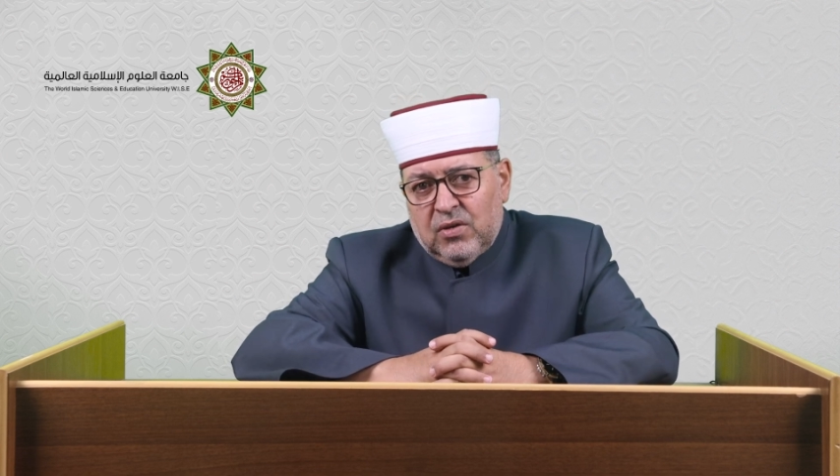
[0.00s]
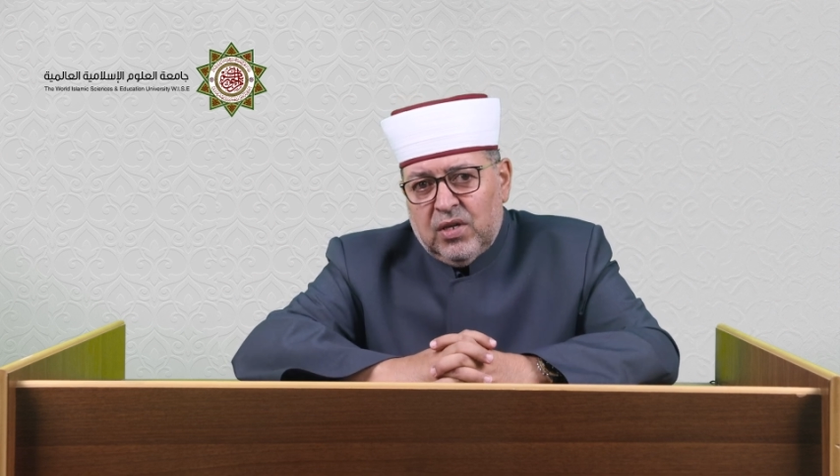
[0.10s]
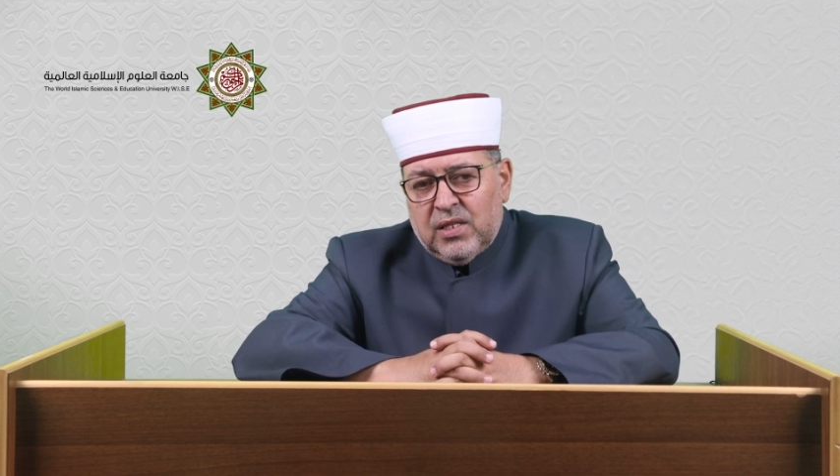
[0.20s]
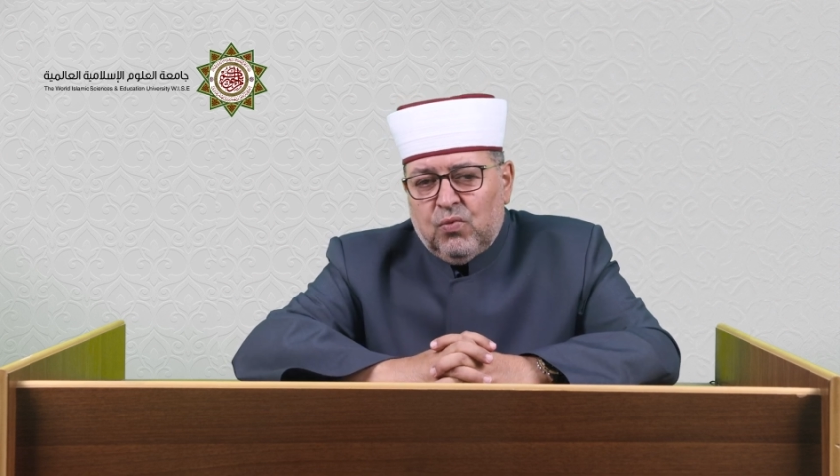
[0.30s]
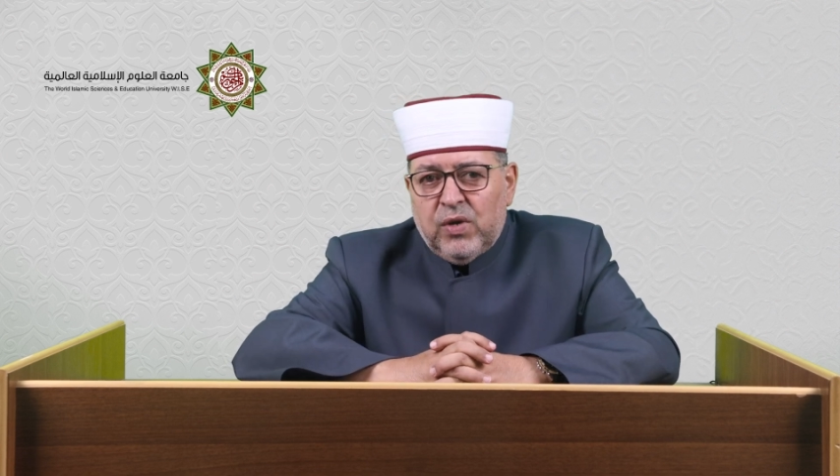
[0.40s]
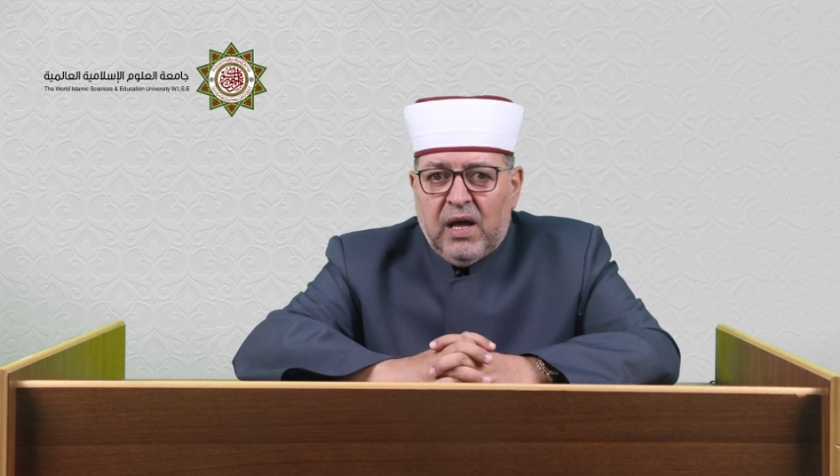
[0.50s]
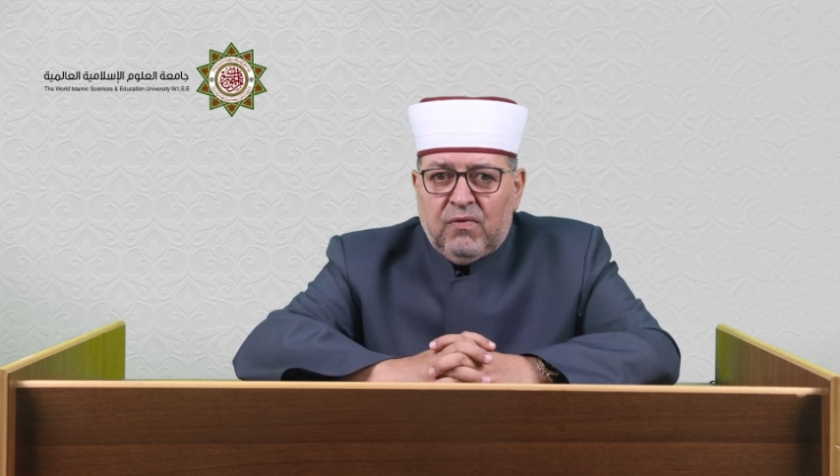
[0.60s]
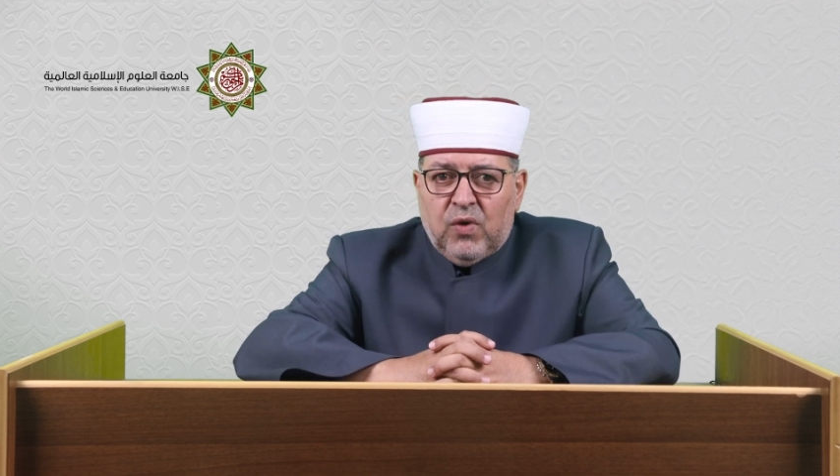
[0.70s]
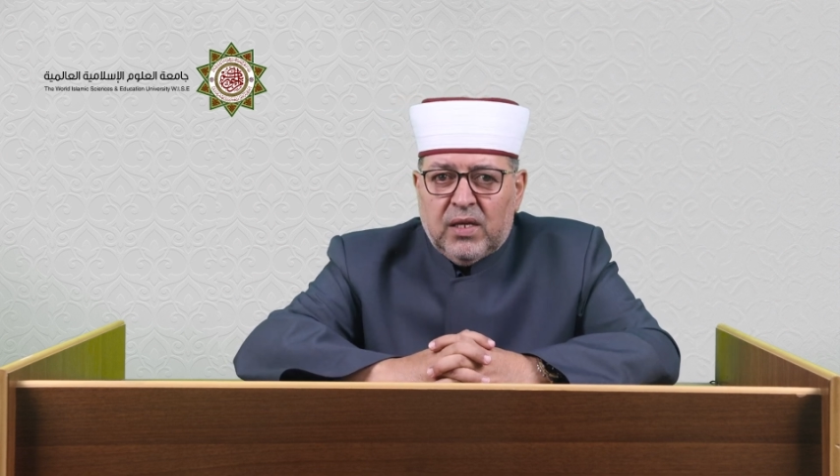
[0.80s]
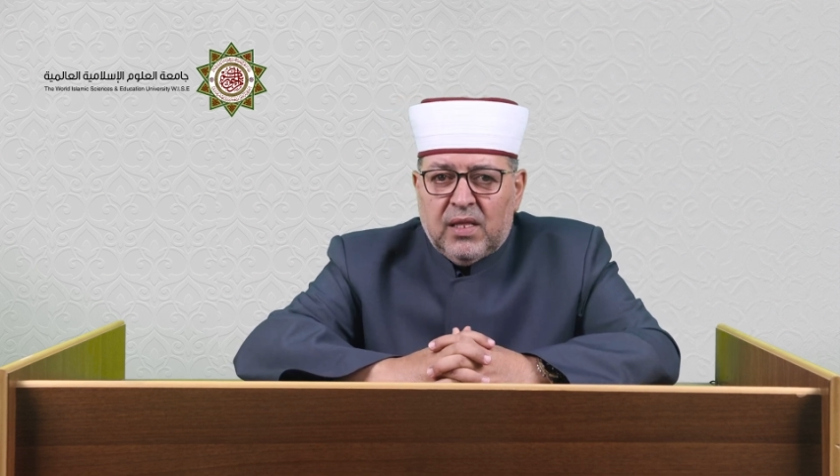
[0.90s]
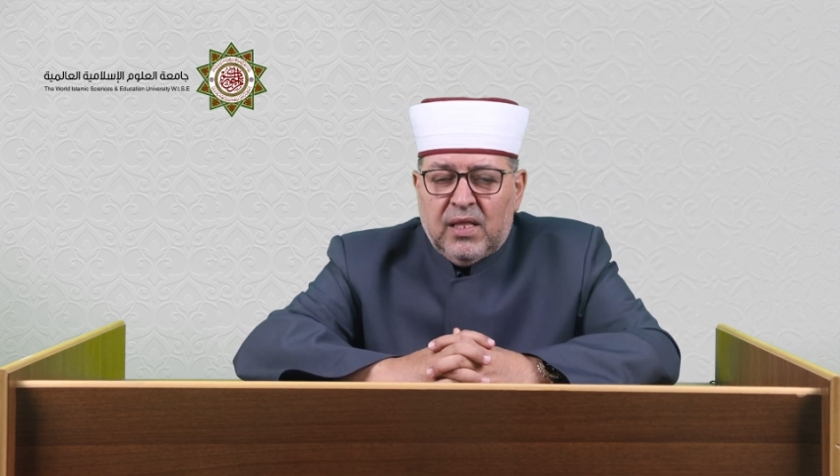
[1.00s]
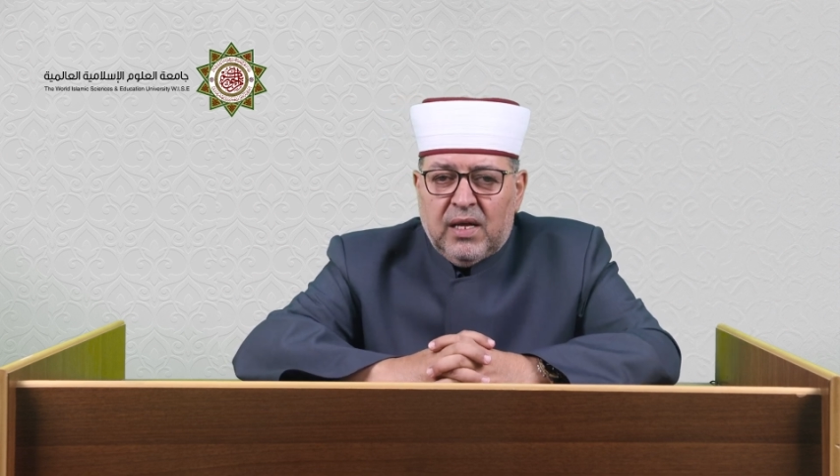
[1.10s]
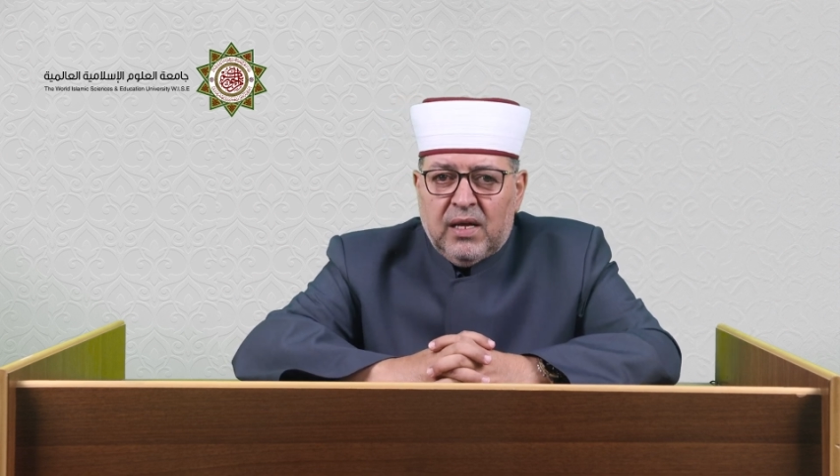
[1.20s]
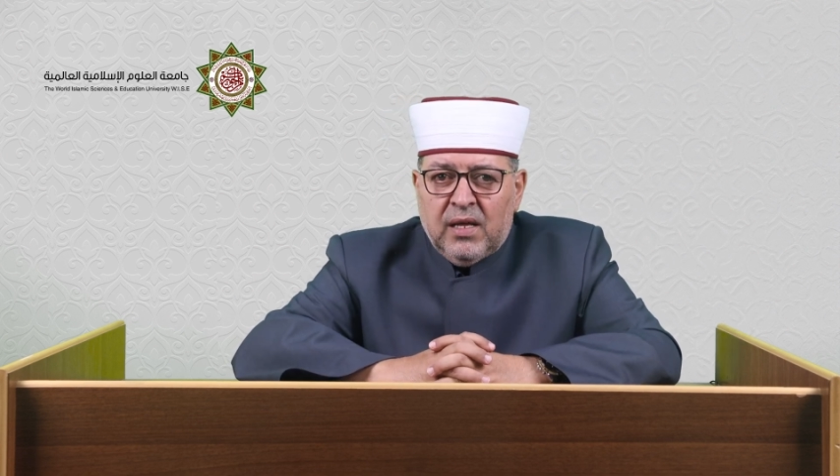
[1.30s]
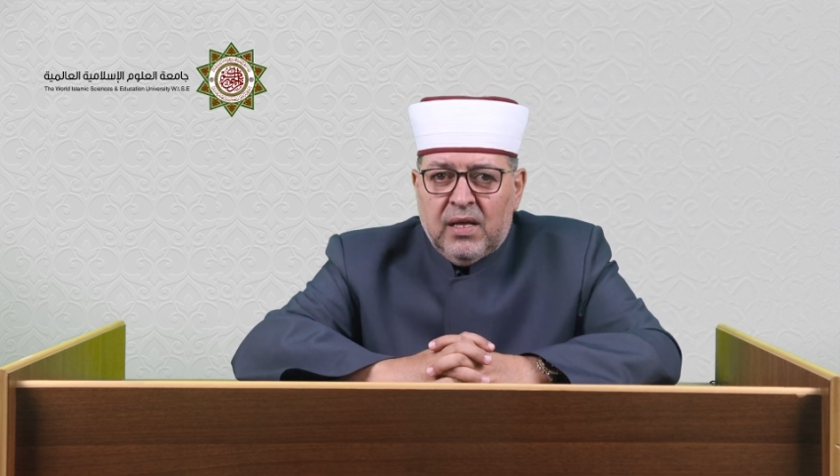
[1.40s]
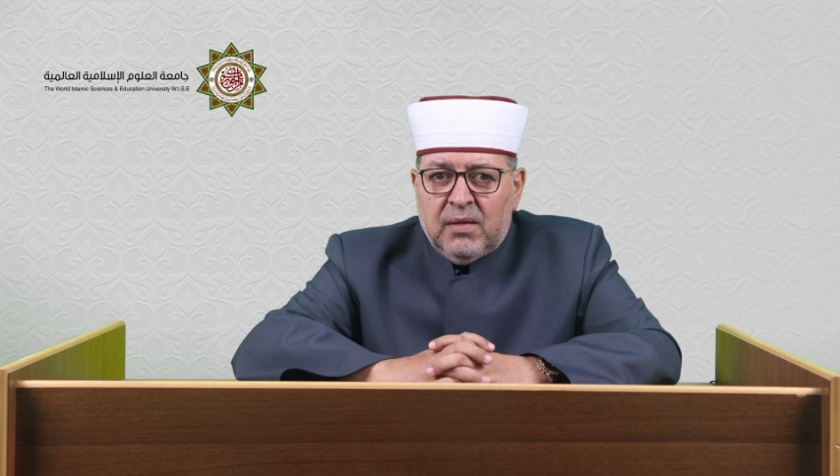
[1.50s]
And we have what the